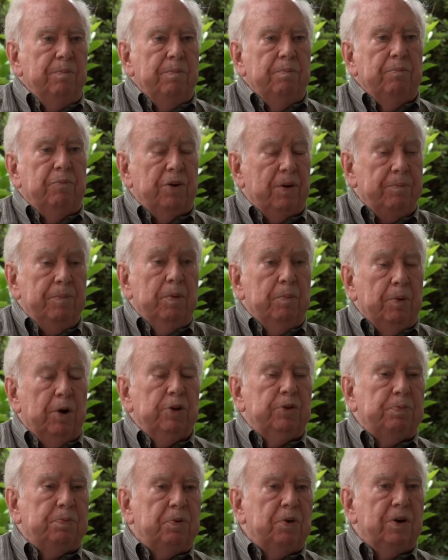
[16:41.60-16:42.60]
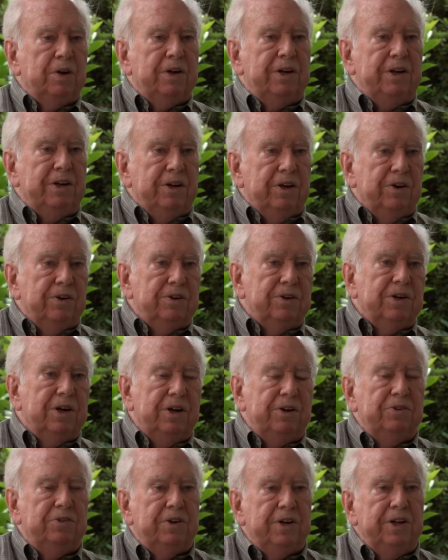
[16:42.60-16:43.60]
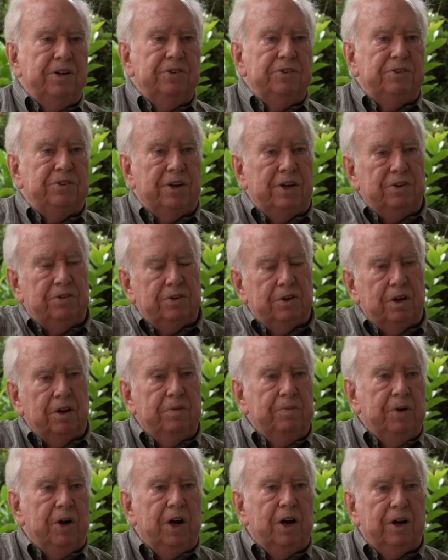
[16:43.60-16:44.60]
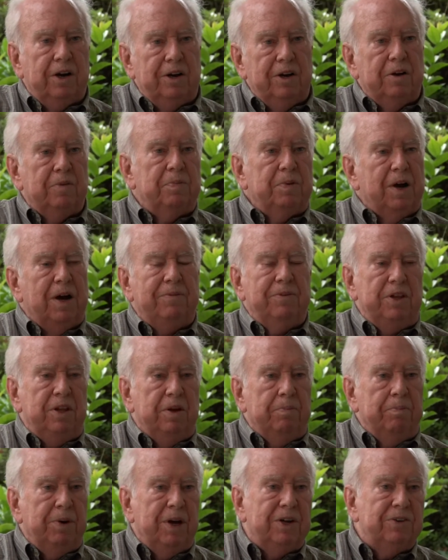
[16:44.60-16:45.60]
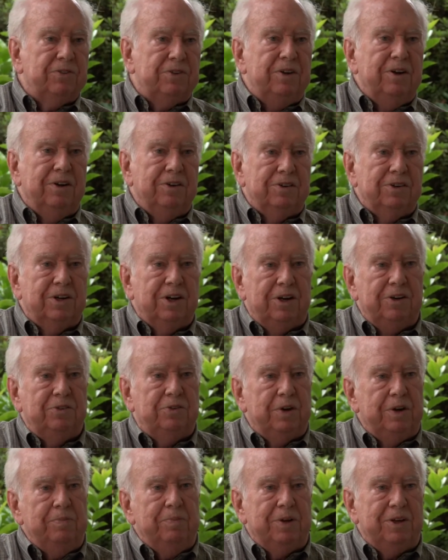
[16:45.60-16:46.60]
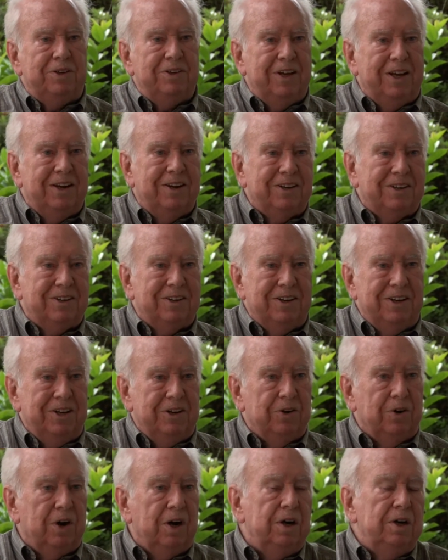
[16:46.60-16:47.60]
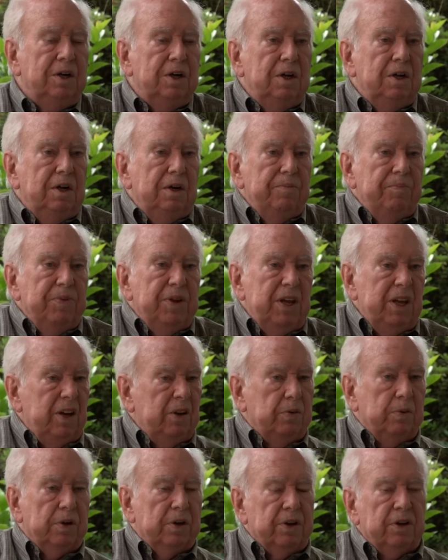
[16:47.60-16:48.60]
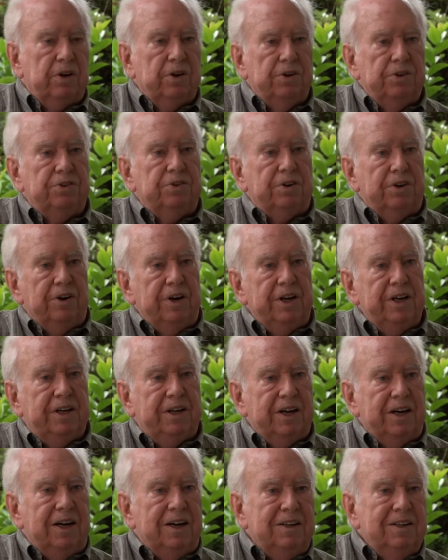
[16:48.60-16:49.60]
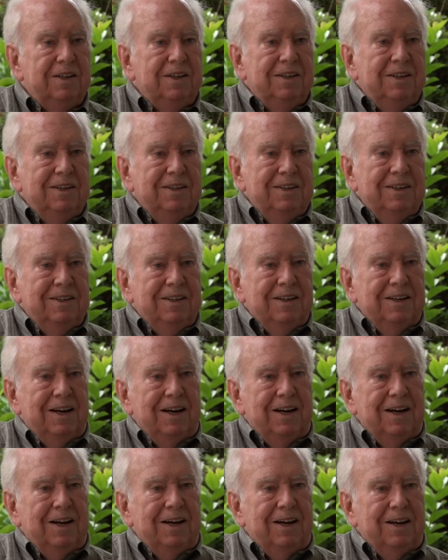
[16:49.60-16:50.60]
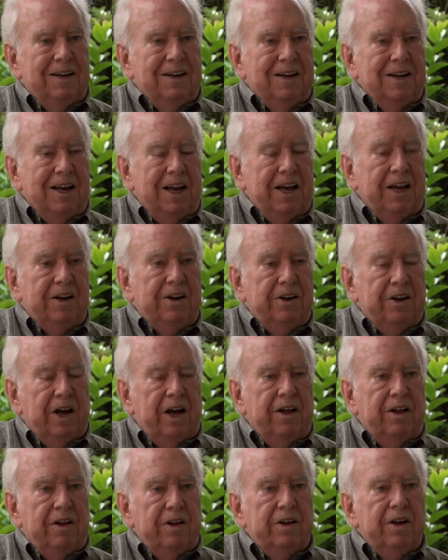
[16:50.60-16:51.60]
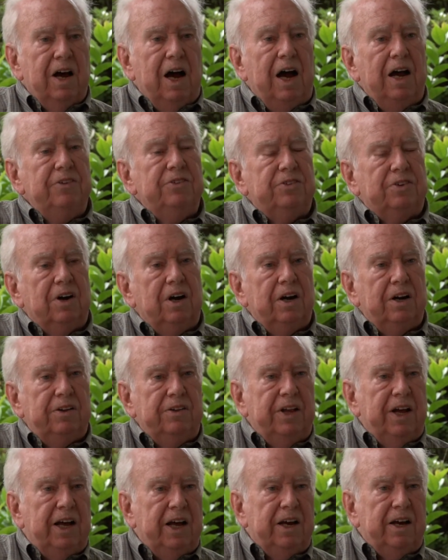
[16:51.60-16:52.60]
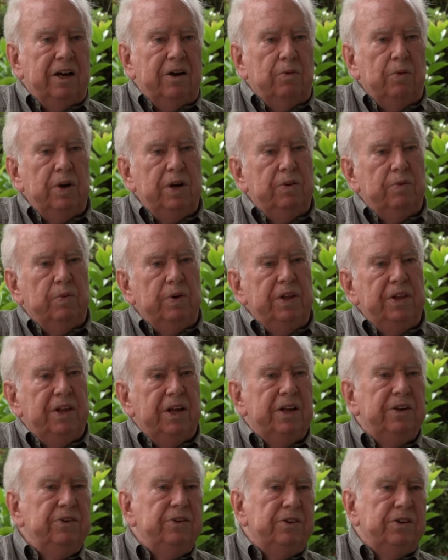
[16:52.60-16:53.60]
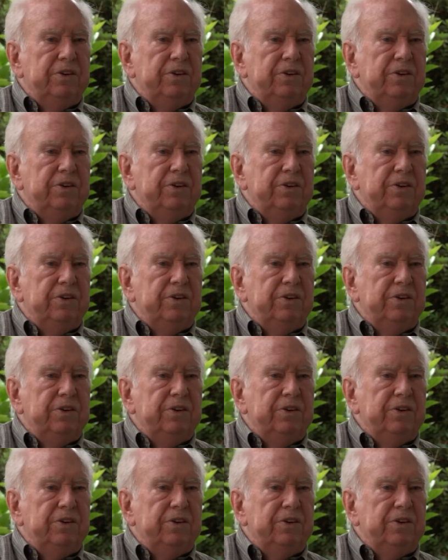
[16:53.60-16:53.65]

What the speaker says: from the most poorly known country in Central America to probably the best known country botanically, or equal to Costa Rica. I started that. We then